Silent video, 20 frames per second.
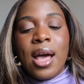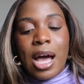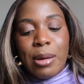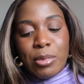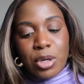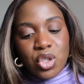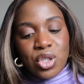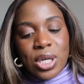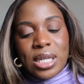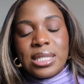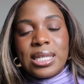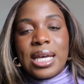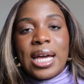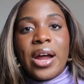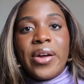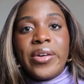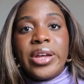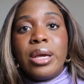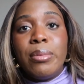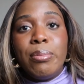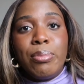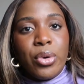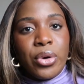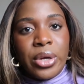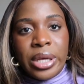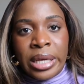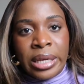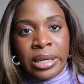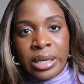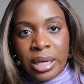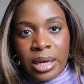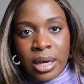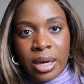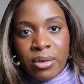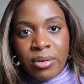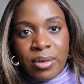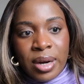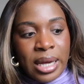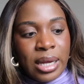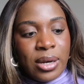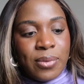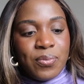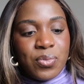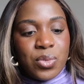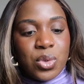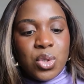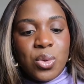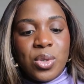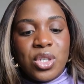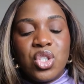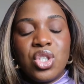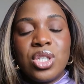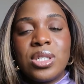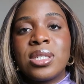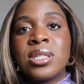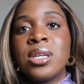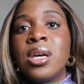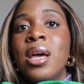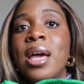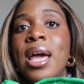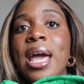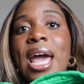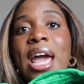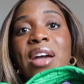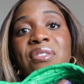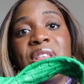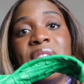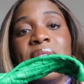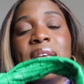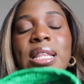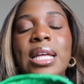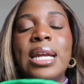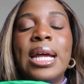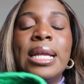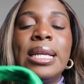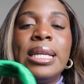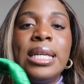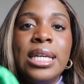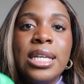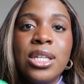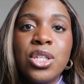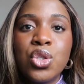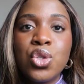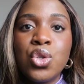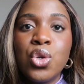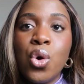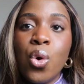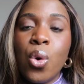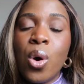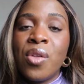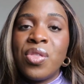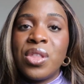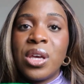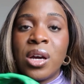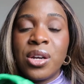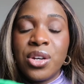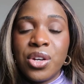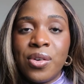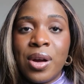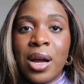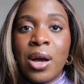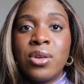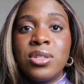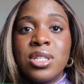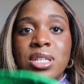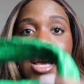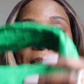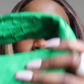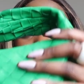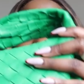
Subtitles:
I'm not trying to carry a book in here, right? So it's just everything that I need to go on the underground.